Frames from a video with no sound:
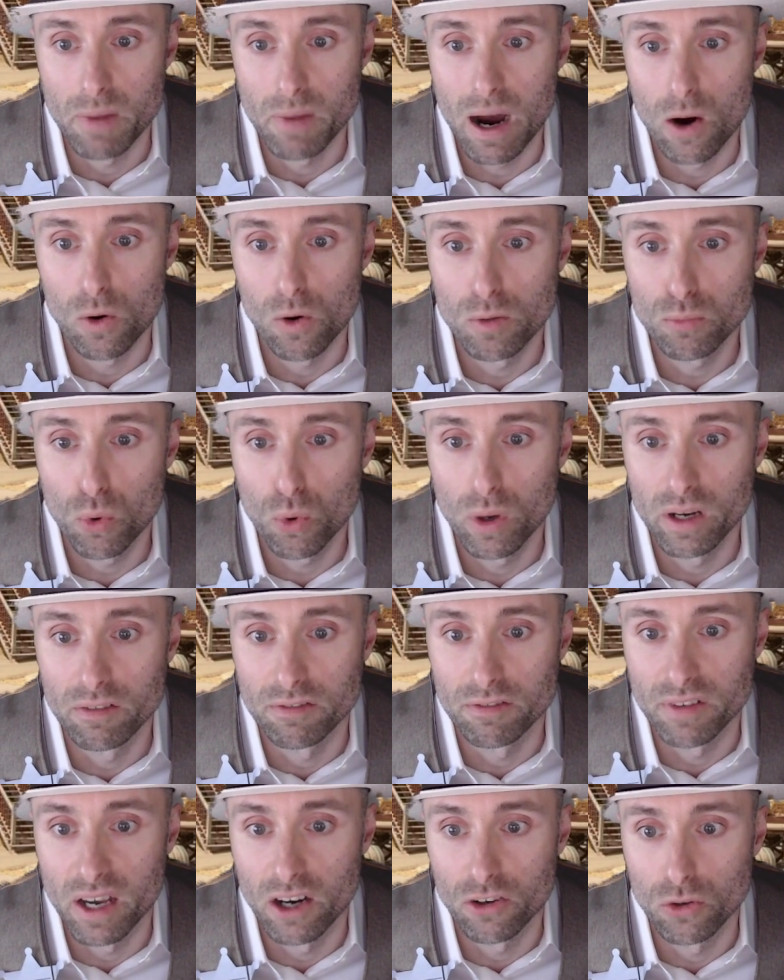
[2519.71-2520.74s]
PowerPoint
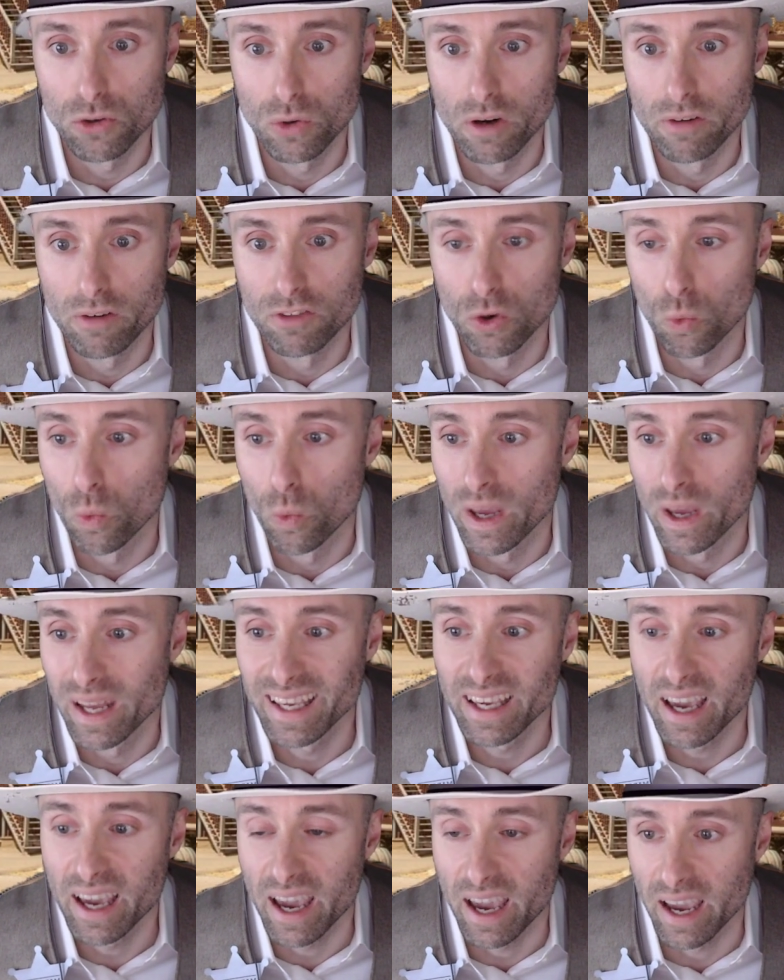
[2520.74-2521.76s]
value of the
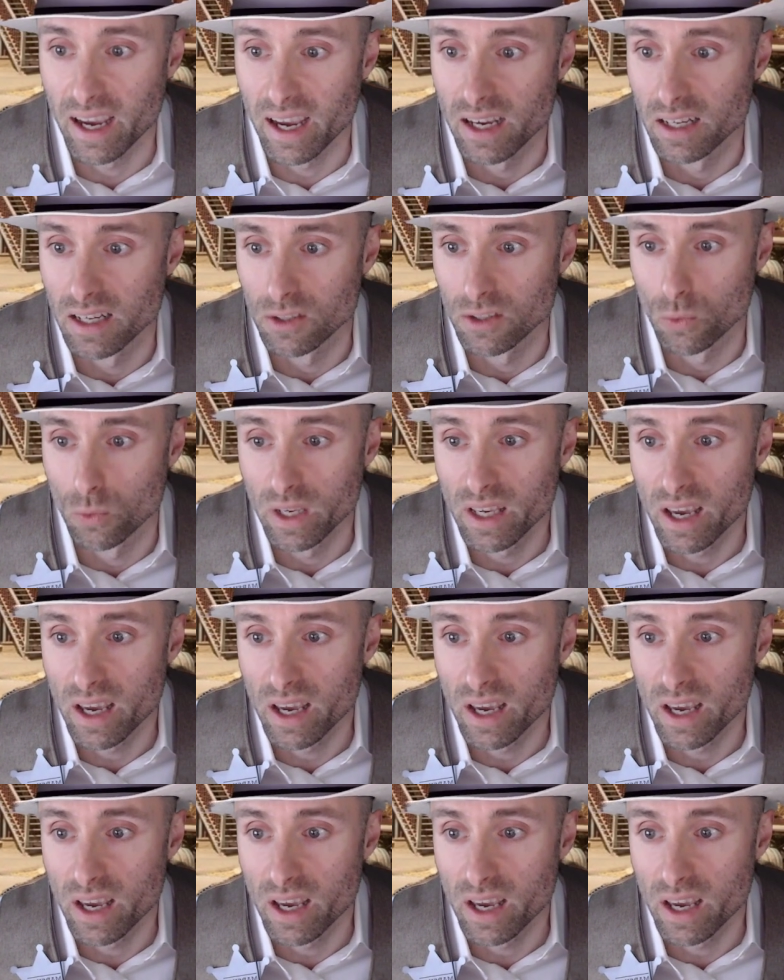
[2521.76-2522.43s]
winning hand. We